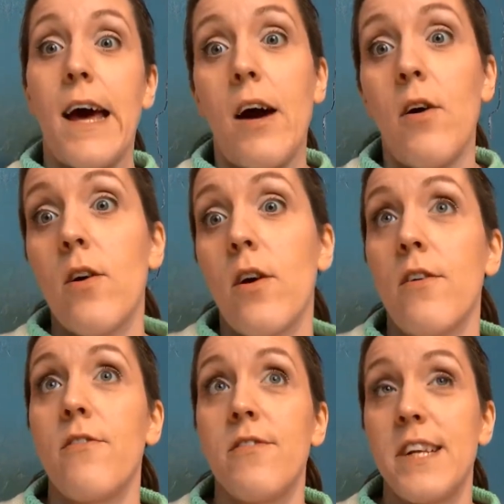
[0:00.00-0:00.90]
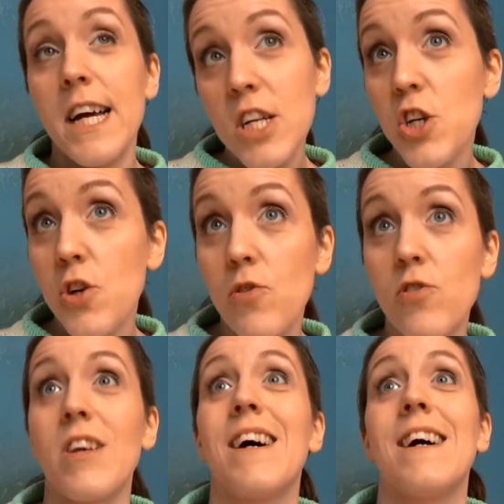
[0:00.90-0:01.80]
our
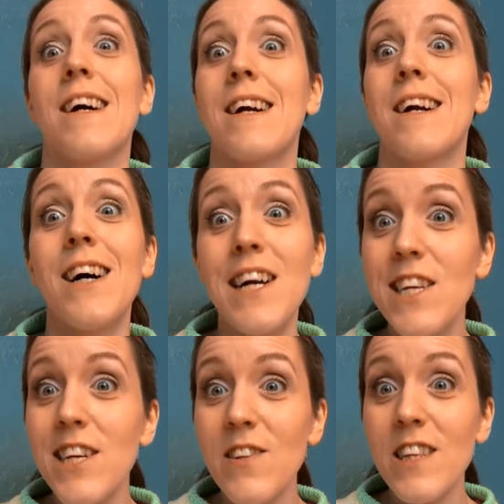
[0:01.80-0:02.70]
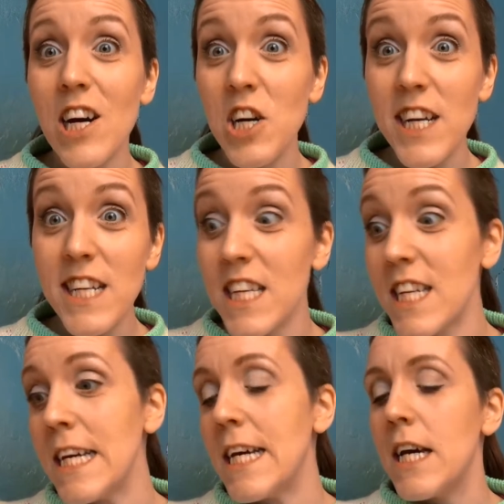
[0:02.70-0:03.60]
financials are kind of tight,